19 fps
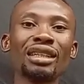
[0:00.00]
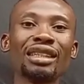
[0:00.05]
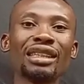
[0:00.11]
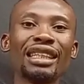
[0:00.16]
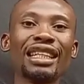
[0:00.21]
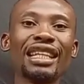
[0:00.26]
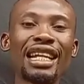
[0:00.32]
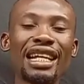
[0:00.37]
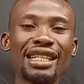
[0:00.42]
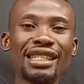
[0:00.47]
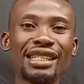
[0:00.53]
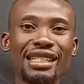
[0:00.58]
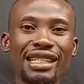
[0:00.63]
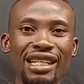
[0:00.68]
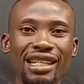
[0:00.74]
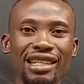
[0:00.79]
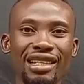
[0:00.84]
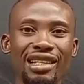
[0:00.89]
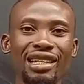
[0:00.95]
the next
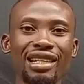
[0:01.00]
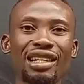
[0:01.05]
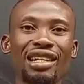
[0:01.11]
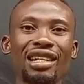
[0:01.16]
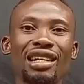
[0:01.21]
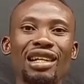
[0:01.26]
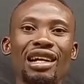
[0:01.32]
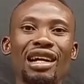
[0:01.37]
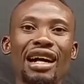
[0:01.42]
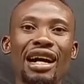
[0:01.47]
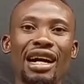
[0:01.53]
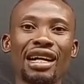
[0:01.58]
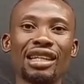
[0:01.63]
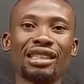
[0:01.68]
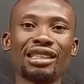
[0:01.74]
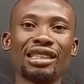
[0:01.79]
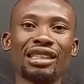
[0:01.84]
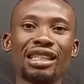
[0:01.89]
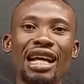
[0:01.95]
day,
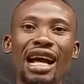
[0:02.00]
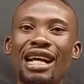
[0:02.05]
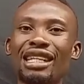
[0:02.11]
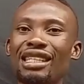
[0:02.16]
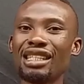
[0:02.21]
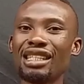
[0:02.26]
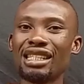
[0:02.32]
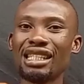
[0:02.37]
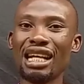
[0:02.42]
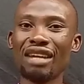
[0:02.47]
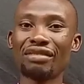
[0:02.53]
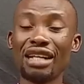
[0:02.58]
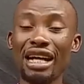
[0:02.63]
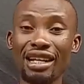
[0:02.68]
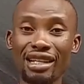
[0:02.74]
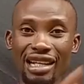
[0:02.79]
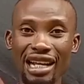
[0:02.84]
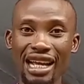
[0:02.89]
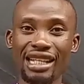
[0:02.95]
and I serve
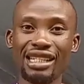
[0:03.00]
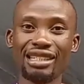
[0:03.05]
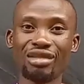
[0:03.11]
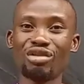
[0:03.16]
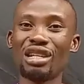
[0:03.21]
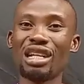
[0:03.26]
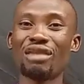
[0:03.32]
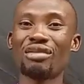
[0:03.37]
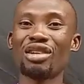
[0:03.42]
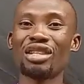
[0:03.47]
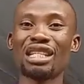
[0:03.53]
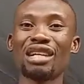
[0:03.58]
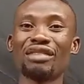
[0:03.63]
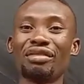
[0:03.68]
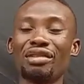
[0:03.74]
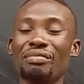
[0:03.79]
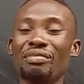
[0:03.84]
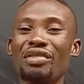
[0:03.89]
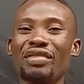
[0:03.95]
that night when I was
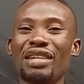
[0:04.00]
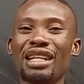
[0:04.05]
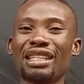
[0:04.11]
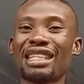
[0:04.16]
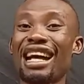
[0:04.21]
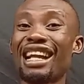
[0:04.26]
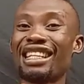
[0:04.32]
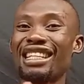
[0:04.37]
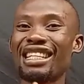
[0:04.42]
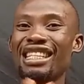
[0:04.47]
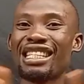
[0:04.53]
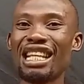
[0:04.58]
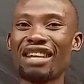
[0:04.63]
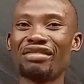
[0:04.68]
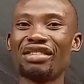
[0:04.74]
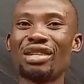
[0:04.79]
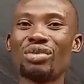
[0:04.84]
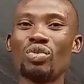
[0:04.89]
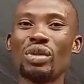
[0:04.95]
removed that, I didn't
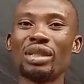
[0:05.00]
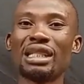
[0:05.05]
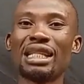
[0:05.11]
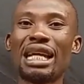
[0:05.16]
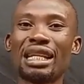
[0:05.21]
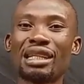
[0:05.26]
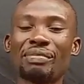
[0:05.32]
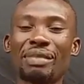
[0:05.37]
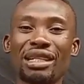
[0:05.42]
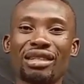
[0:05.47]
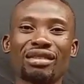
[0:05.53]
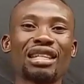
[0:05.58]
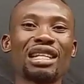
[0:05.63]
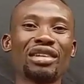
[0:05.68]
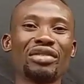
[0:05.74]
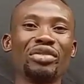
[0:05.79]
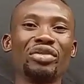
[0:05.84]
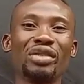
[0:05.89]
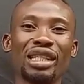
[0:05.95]
serve them with that
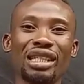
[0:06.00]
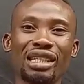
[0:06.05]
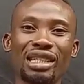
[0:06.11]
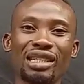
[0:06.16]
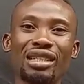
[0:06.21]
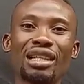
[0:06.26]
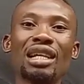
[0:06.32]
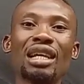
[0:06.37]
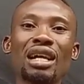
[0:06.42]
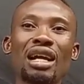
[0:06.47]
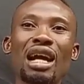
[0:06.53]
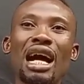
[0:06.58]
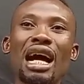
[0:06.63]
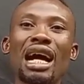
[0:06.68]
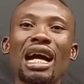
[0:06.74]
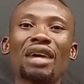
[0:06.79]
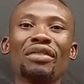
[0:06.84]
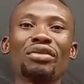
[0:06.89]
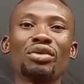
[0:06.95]
particular food again. I
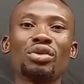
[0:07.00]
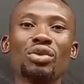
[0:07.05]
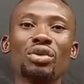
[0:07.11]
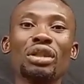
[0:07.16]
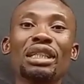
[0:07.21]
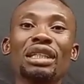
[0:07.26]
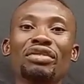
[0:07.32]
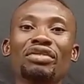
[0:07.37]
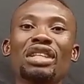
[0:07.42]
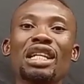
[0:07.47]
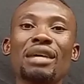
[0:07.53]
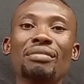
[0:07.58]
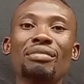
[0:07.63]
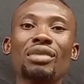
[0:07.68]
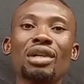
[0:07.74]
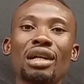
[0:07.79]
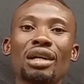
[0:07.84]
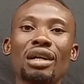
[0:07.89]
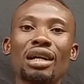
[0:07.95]
have to give them
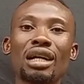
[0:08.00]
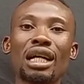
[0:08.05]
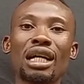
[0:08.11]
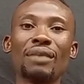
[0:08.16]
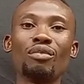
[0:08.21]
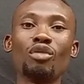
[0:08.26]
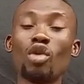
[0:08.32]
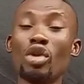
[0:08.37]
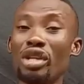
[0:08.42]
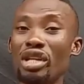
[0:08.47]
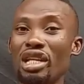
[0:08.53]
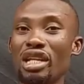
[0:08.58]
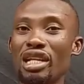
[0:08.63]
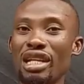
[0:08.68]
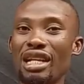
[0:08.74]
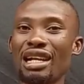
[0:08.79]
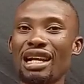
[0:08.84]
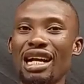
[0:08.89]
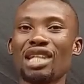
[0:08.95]

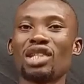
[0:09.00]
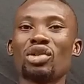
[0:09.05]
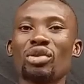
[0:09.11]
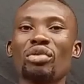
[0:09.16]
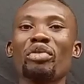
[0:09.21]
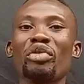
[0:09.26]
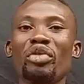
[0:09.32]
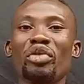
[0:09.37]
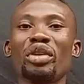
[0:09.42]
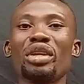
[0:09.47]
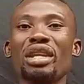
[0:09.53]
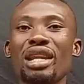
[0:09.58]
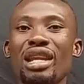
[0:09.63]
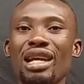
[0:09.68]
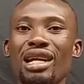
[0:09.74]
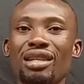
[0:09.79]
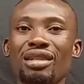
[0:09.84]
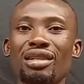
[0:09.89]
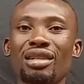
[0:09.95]
only calcium feed
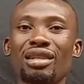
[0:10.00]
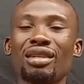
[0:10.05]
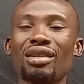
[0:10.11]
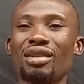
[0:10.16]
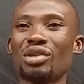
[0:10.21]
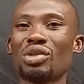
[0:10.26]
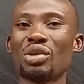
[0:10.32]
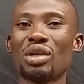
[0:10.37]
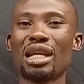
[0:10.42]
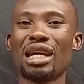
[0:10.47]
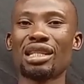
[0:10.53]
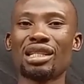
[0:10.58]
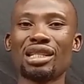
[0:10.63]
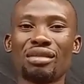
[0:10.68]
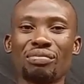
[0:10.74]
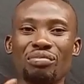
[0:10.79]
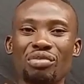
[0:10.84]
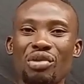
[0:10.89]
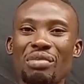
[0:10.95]
now, so that
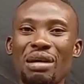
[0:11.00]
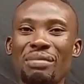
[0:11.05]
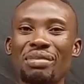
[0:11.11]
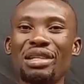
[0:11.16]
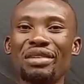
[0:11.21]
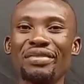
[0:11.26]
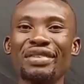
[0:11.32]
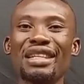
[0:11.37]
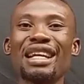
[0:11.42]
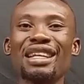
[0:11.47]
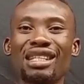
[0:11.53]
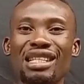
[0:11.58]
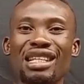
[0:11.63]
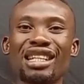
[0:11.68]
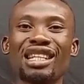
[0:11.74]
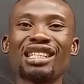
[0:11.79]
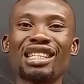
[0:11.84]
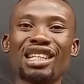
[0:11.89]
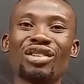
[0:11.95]
probably if there is
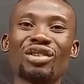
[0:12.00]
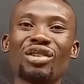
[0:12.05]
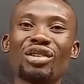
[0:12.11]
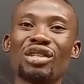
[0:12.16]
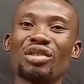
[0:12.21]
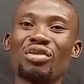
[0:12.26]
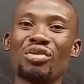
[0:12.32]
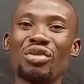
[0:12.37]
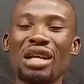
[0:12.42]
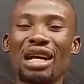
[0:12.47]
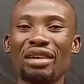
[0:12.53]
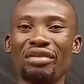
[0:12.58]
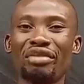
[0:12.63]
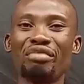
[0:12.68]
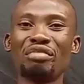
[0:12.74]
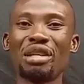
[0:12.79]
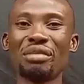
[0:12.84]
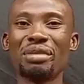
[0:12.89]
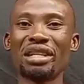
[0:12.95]
anything wrong, it could have
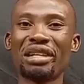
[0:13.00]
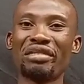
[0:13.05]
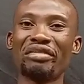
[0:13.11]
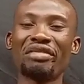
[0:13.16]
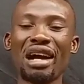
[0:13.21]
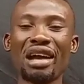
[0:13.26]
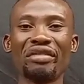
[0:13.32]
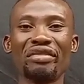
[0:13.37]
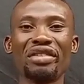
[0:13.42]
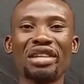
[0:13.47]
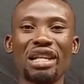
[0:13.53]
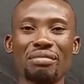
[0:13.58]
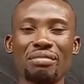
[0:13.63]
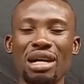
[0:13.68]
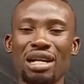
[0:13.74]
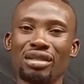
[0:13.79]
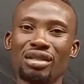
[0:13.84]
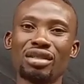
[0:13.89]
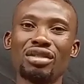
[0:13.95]
maybe revived them
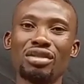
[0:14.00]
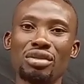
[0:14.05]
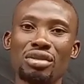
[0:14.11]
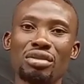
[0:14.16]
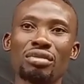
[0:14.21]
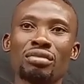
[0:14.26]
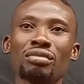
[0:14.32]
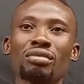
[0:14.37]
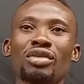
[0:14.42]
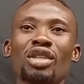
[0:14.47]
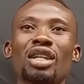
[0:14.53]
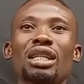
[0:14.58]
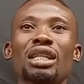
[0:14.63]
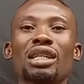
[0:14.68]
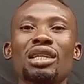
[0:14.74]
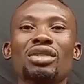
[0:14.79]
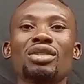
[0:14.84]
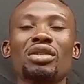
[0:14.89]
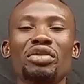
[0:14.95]
and all the
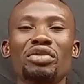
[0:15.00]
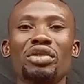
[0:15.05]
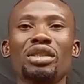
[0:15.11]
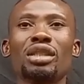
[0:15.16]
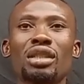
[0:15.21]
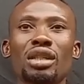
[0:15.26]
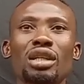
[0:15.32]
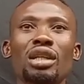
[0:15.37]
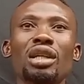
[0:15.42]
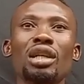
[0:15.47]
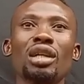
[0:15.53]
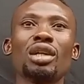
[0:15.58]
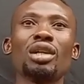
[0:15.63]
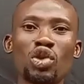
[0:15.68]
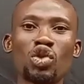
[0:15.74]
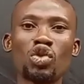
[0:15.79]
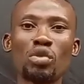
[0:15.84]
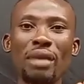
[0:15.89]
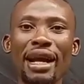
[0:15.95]
rest of it.
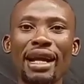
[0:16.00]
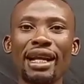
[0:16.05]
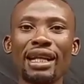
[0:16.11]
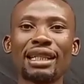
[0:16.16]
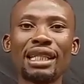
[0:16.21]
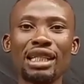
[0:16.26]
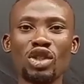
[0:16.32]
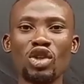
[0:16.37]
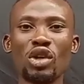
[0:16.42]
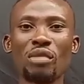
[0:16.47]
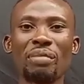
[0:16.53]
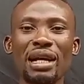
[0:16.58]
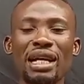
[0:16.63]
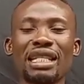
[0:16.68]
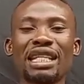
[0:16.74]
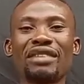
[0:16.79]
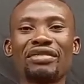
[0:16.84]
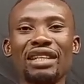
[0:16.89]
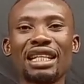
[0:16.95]
But to my greatest
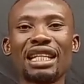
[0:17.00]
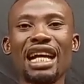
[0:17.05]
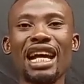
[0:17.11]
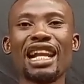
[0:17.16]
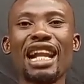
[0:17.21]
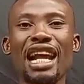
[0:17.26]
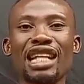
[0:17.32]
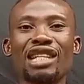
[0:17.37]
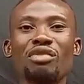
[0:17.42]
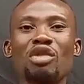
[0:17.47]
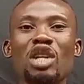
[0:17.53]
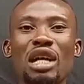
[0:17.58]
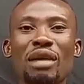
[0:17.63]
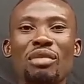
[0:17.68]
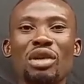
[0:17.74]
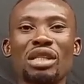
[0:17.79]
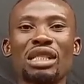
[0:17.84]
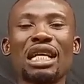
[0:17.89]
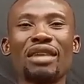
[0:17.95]
surprise, after that night when I
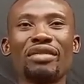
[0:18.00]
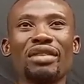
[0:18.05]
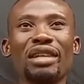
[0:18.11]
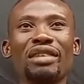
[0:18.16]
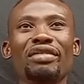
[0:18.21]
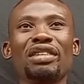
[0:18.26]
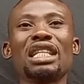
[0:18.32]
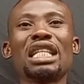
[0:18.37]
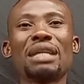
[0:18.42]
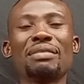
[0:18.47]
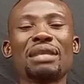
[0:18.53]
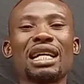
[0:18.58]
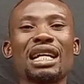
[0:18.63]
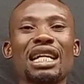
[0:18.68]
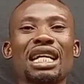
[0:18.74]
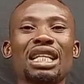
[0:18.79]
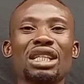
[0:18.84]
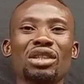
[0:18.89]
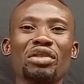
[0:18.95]
must have given them
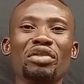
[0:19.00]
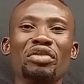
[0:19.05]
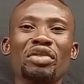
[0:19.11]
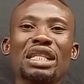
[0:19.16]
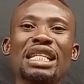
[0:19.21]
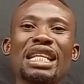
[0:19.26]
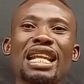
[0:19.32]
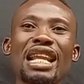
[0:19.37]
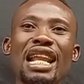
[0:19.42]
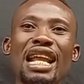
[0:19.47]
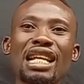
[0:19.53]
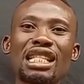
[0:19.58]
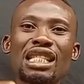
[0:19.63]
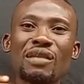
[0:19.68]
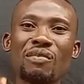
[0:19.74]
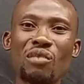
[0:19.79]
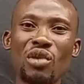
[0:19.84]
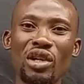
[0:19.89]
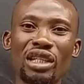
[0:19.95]
that calcium feed, the
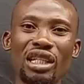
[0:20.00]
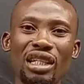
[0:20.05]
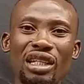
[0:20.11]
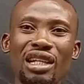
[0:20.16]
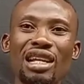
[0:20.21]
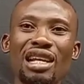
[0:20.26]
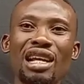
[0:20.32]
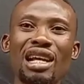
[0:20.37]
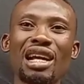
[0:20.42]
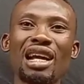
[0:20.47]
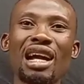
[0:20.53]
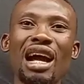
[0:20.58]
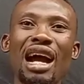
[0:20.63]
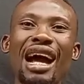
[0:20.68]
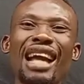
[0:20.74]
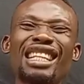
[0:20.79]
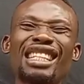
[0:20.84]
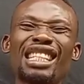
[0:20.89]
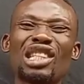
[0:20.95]
next morning
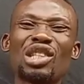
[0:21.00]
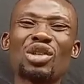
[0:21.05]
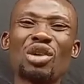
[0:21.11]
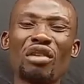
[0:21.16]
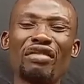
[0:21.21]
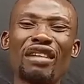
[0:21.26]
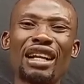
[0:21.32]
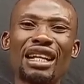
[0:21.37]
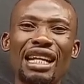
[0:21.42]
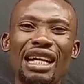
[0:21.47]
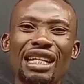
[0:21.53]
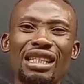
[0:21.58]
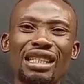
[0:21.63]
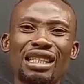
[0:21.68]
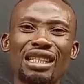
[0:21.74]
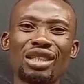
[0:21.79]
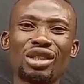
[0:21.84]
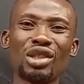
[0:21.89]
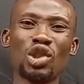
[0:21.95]
I discovered that
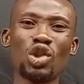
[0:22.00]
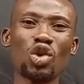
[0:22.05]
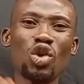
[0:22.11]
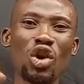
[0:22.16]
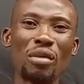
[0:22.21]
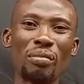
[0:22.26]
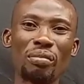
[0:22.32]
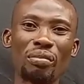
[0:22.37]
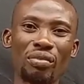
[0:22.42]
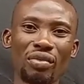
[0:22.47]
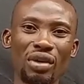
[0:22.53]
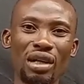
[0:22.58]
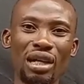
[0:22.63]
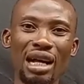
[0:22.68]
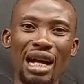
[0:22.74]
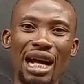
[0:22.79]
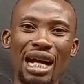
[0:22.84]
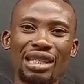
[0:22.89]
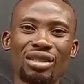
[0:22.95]
some
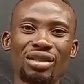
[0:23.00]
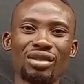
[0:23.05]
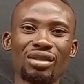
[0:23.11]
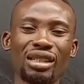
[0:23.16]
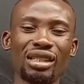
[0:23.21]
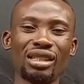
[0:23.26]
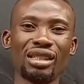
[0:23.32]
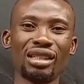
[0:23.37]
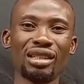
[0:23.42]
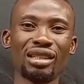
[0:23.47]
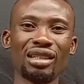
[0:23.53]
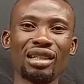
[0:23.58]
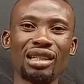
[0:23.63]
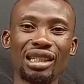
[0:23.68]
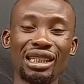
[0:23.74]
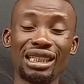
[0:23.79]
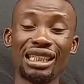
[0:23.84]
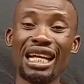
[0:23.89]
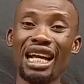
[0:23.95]
has already
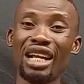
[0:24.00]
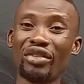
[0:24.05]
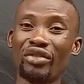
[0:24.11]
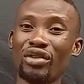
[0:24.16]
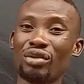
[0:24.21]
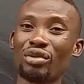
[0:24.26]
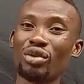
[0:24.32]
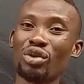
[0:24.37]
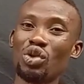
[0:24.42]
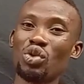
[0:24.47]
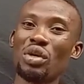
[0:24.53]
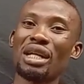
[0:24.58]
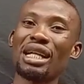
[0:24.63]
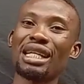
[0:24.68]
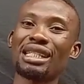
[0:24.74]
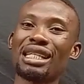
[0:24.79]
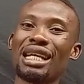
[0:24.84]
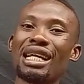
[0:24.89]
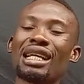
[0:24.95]
died. From those ones
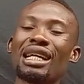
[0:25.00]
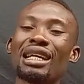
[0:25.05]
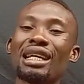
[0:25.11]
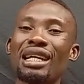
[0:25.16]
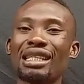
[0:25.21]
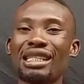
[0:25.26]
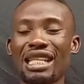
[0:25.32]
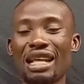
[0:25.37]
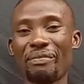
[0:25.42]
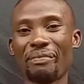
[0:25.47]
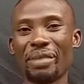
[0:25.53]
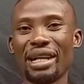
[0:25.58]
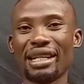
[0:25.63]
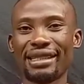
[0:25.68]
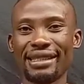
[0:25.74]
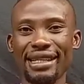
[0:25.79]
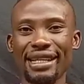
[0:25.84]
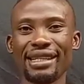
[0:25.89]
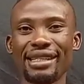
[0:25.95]
that I
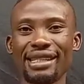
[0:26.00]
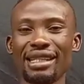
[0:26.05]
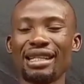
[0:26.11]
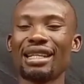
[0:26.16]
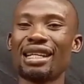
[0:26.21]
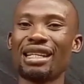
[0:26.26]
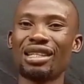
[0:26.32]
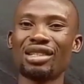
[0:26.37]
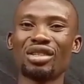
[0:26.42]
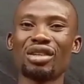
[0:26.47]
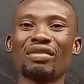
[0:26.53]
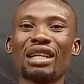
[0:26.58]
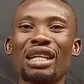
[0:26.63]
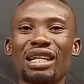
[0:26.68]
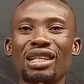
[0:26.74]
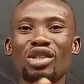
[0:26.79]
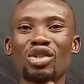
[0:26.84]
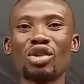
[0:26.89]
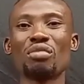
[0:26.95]
separated, discovered
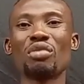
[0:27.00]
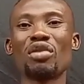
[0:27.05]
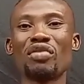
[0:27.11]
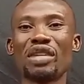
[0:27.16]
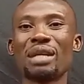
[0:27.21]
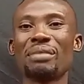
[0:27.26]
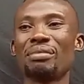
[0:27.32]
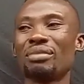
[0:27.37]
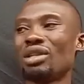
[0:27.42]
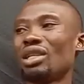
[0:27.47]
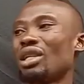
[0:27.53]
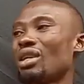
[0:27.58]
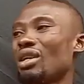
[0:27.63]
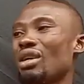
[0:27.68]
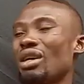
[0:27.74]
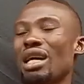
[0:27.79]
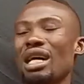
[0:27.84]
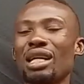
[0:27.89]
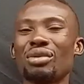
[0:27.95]
that some of them
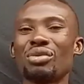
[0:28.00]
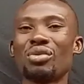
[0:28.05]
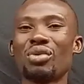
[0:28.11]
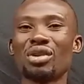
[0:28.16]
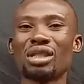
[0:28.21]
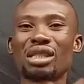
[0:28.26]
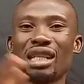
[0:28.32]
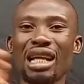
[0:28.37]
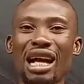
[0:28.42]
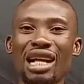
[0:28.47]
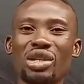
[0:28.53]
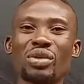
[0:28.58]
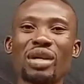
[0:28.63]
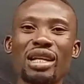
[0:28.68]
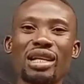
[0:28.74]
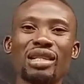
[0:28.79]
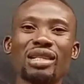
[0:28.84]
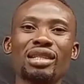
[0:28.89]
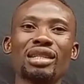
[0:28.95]
was
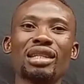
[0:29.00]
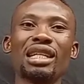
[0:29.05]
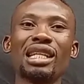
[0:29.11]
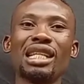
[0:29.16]
actually